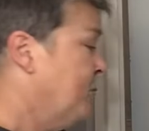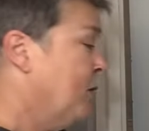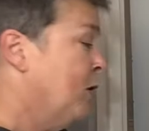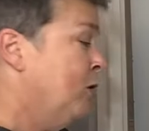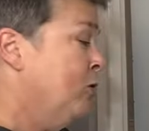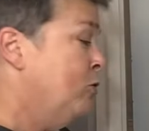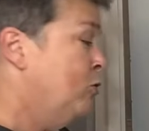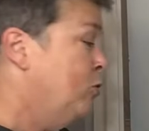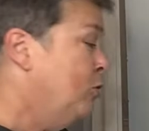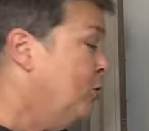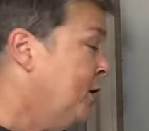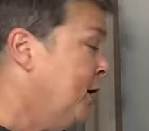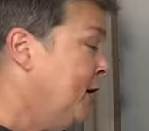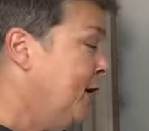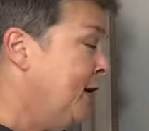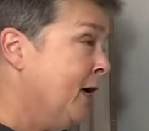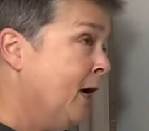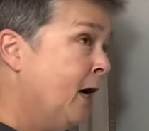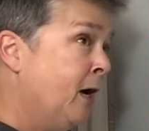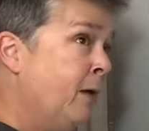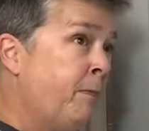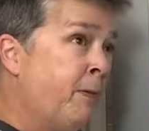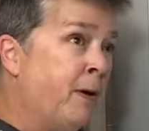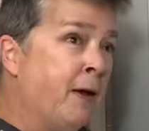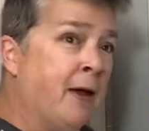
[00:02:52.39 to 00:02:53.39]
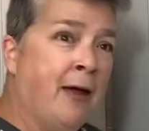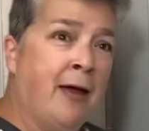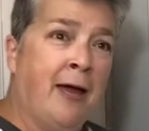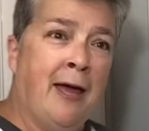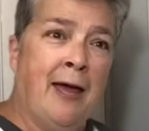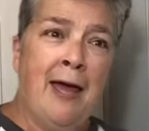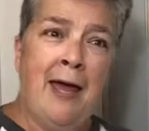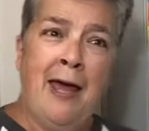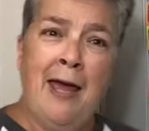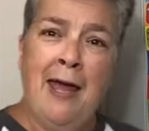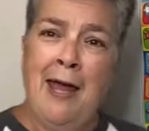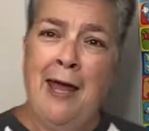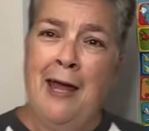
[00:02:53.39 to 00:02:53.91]
Looking up,
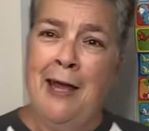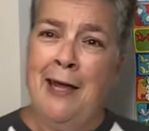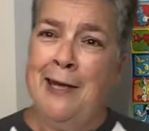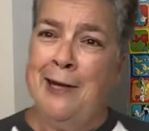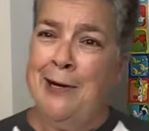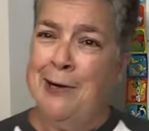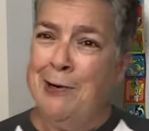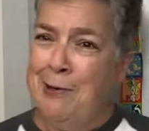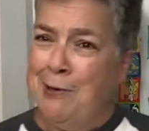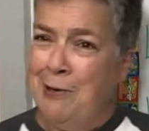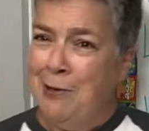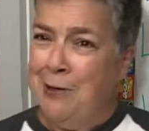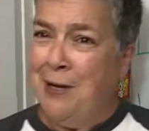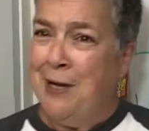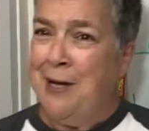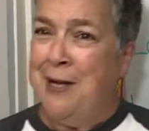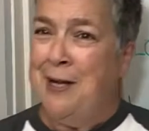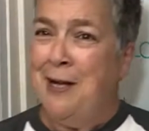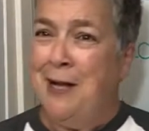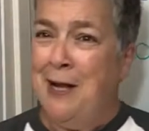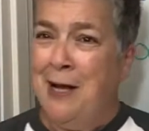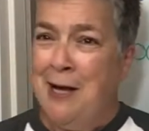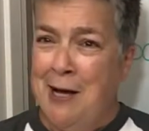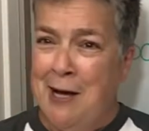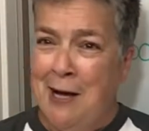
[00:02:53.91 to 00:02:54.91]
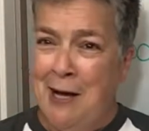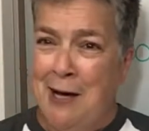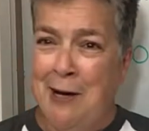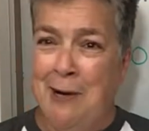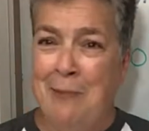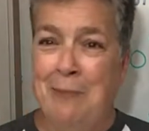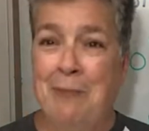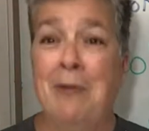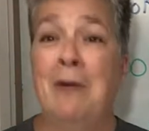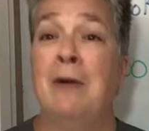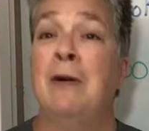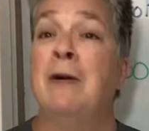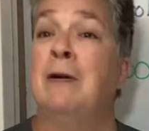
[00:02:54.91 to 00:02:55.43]
hey, you're looking up.
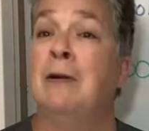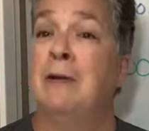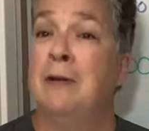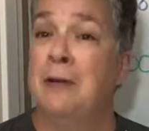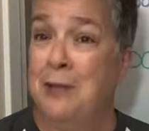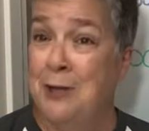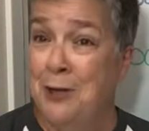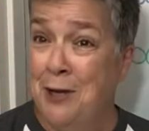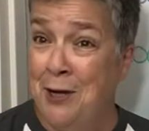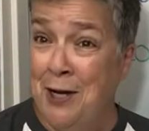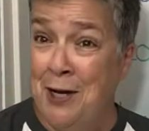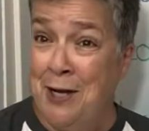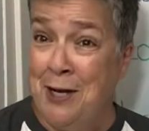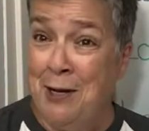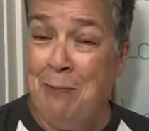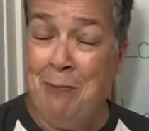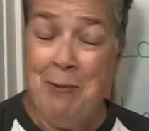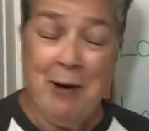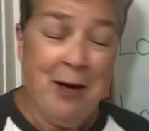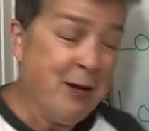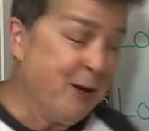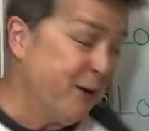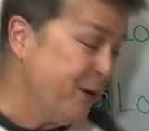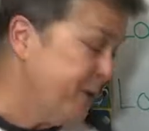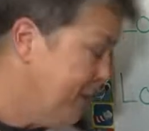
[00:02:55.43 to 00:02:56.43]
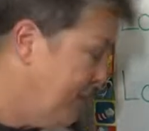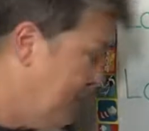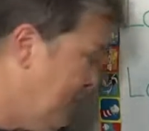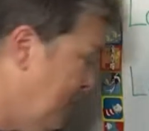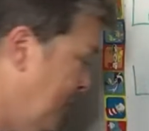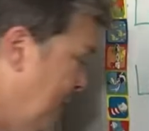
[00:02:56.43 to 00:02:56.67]
You're getting better.